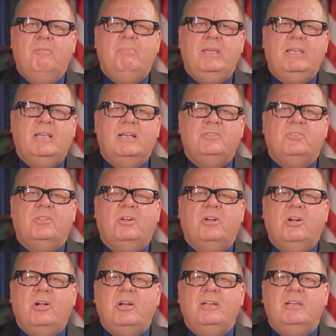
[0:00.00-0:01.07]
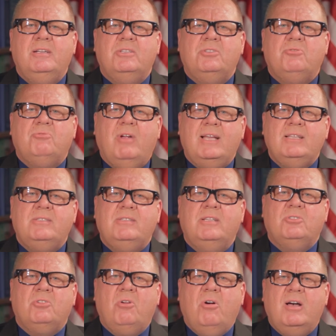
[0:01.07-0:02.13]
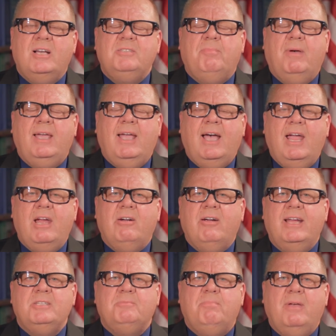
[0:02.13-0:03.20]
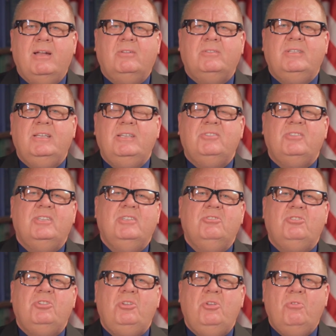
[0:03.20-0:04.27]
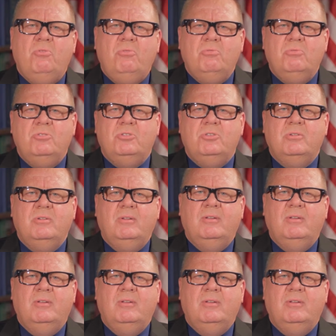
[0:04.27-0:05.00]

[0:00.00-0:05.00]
because the hurt and distress that's caused by IRS penalties is huge.